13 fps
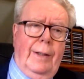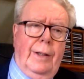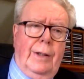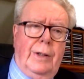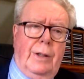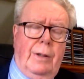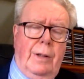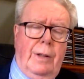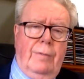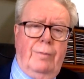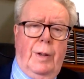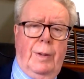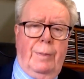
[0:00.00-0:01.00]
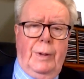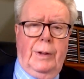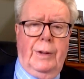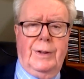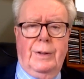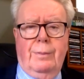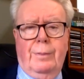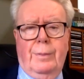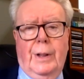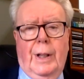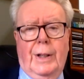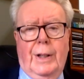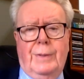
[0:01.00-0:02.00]
the tide of populism
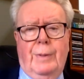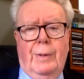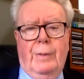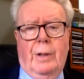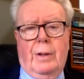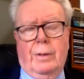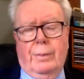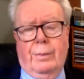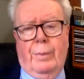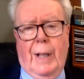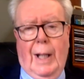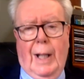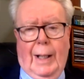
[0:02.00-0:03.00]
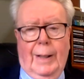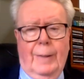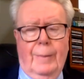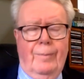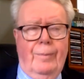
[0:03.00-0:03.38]
has been rolled back.